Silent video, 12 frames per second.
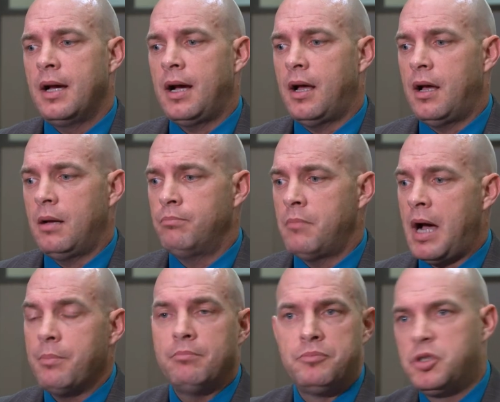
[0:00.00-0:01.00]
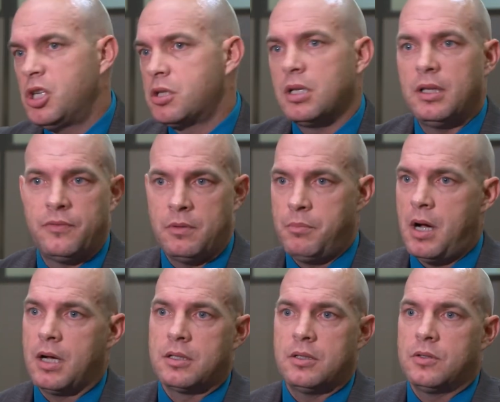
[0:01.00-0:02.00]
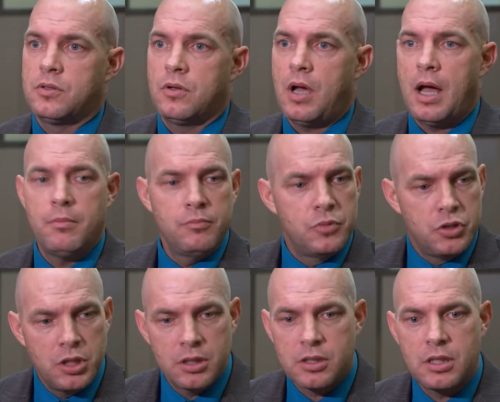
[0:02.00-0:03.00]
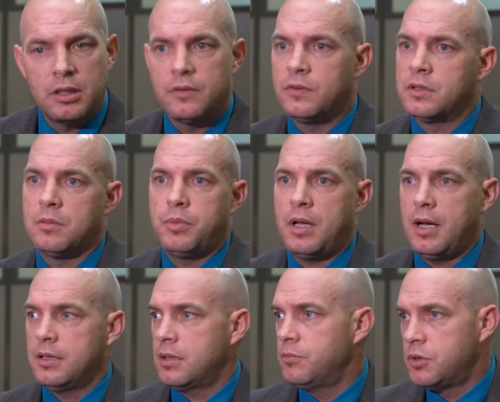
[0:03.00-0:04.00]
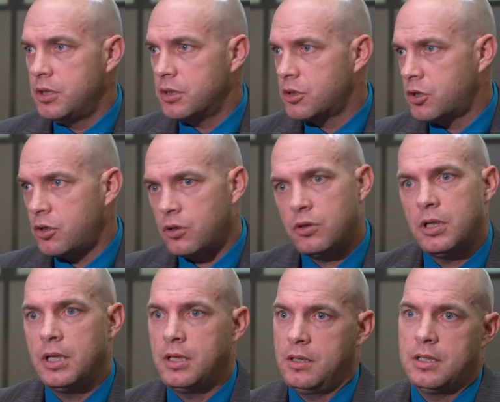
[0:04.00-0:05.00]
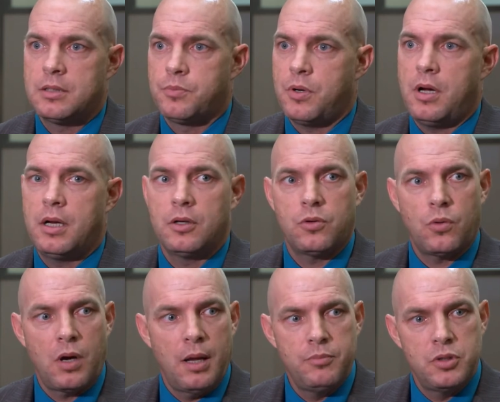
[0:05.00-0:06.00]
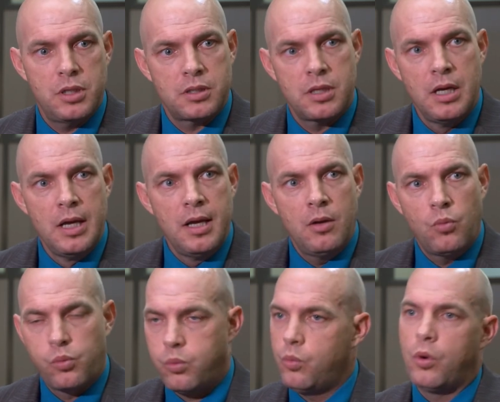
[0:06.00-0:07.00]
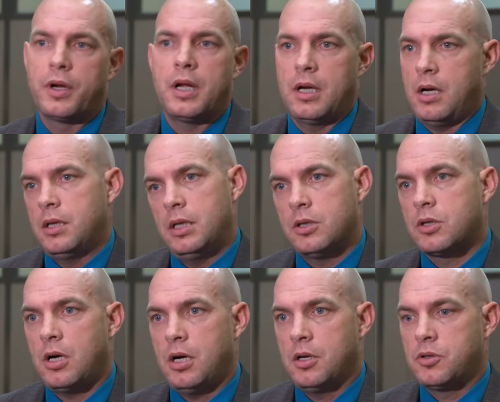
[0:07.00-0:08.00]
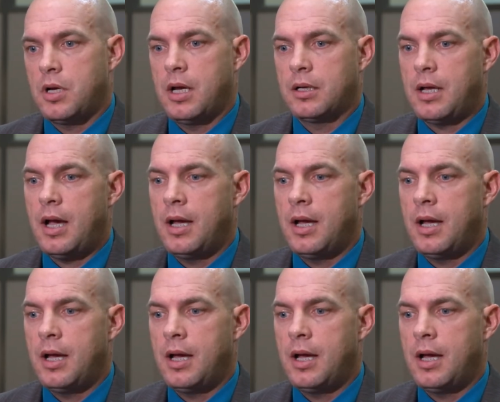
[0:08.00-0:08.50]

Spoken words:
I'm just delivering boxes. I'm just delivering supplies. I'm just couriering this product, or I'm just working on this contract.